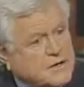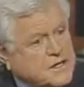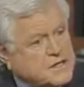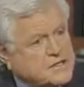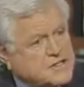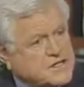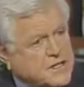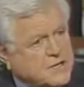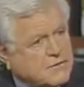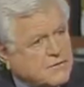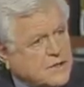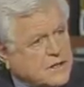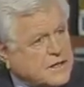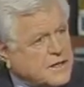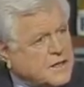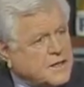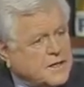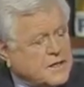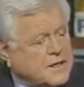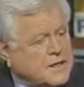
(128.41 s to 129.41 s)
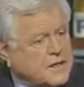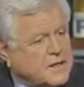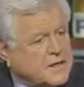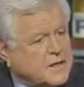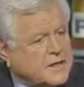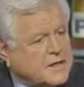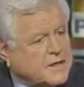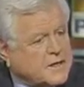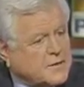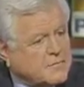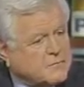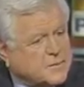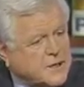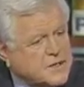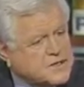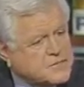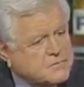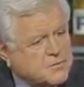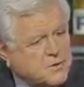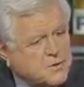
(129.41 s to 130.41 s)
And generally, in
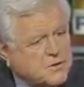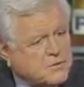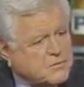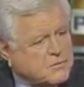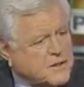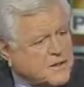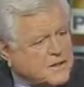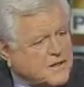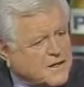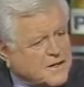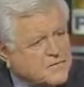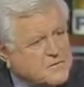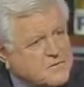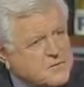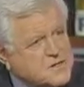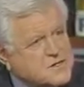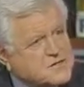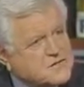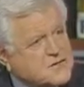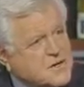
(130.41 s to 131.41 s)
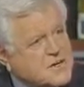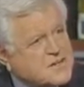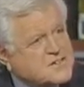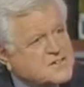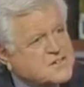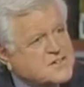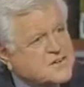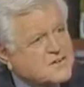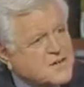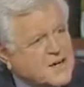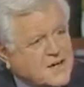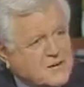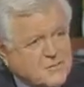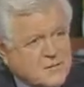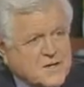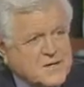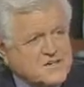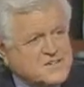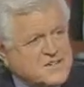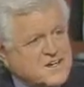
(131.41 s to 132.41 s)
baseball, when you have 3 strikes and you're out,
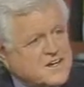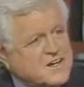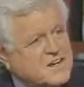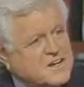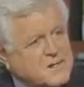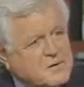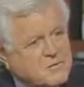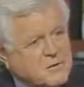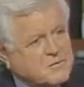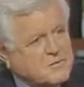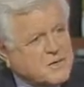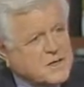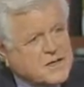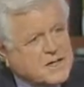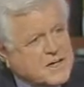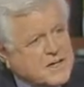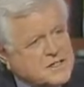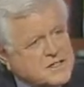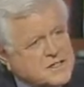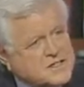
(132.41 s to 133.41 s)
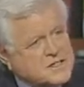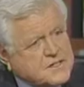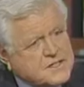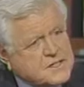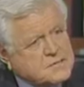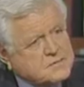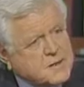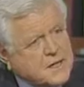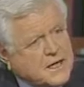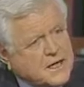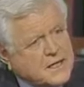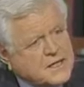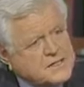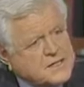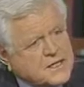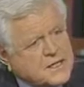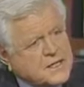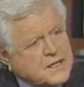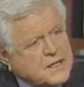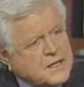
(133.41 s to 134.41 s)
what is that with regards to this
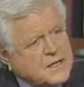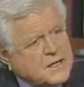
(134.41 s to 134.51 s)
policy?